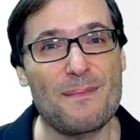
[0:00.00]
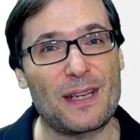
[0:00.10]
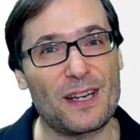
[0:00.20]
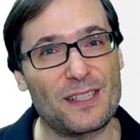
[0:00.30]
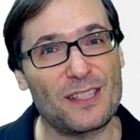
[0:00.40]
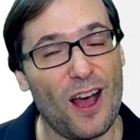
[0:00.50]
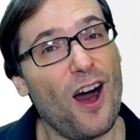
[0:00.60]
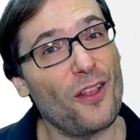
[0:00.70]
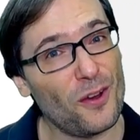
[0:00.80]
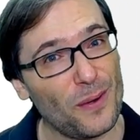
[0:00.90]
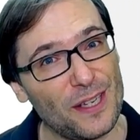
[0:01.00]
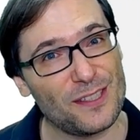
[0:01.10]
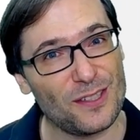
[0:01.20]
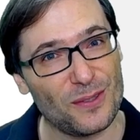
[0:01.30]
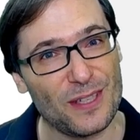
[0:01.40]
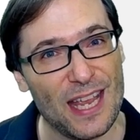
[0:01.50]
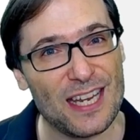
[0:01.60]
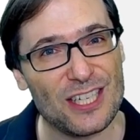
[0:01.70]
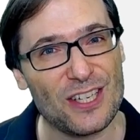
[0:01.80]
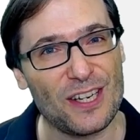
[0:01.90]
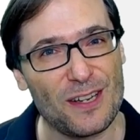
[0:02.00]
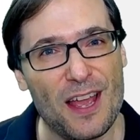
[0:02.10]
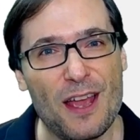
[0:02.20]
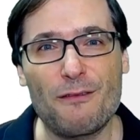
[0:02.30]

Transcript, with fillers: because although it is a donation,